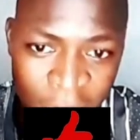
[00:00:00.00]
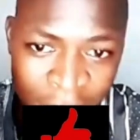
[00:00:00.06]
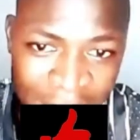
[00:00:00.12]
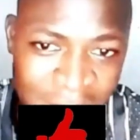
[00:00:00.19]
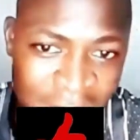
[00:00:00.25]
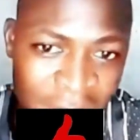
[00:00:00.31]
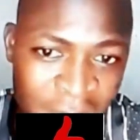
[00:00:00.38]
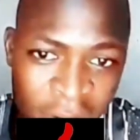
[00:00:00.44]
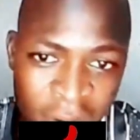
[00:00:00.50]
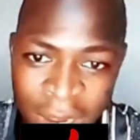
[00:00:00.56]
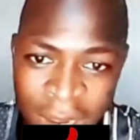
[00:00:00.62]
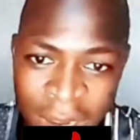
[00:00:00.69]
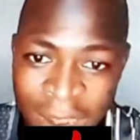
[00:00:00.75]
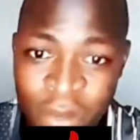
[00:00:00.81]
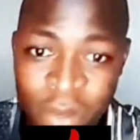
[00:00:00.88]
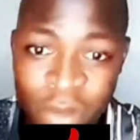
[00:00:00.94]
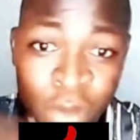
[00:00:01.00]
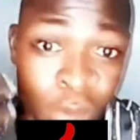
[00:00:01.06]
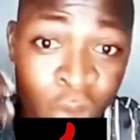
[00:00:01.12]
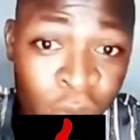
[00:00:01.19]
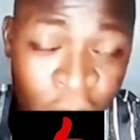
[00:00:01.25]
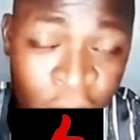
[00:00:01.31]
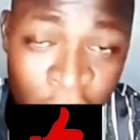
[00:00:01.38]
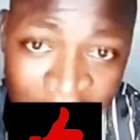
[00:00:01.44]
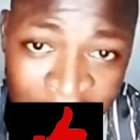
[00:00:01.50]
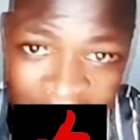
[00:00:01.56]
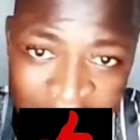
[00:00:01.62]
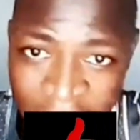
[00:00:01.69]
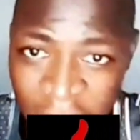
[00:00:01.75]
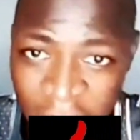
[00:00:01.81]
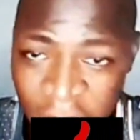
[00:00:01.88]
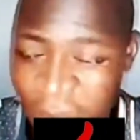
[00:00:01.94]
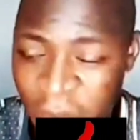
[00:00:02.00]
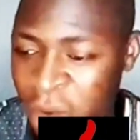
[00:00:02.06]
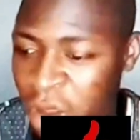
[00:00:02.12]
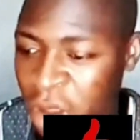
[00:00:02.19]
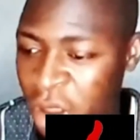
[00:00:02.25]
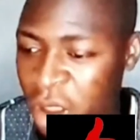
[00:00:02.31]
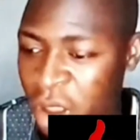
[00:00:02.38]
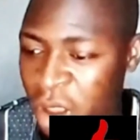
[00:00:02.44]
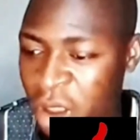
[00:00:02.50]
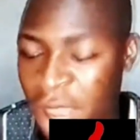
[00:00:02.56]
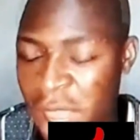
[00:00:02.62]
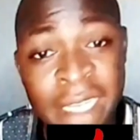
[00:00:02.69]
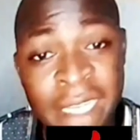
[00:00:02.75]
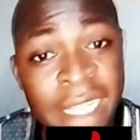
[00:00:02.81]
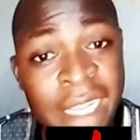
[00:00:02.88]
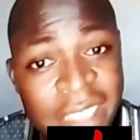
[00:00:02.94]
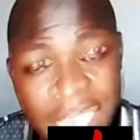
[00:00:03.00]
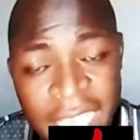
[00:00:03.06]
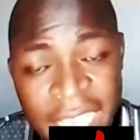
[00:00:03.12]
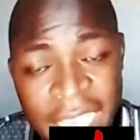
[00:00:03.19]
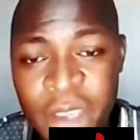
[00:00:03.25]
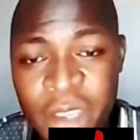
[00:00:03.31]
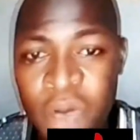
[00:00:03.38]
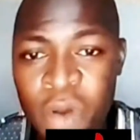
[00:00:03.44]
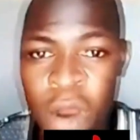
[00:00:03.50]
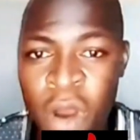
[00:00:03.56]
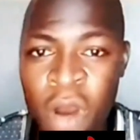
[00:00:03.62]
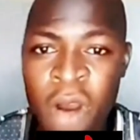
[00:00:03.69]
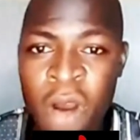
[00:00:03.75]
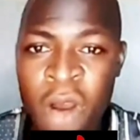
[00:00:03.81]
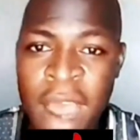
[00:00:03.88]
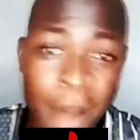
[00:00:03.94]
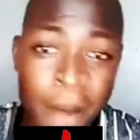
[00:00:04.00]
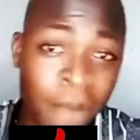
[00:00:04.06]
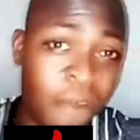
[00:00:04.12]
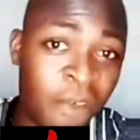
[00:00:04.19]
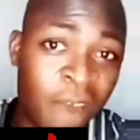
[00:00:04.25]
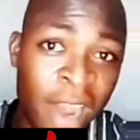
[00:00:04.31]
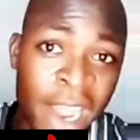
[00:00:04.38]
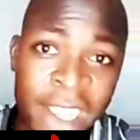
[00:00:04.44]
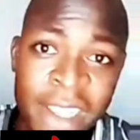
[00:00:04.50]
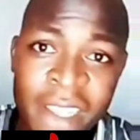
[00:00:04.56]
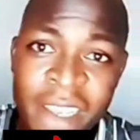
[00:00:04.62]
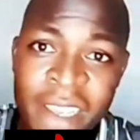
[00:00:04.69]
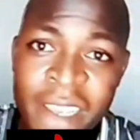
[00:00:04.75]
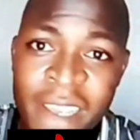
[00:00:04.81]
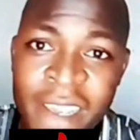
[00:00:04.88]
ourselves. We have to look for ourselves. I thank you all. I'm fine.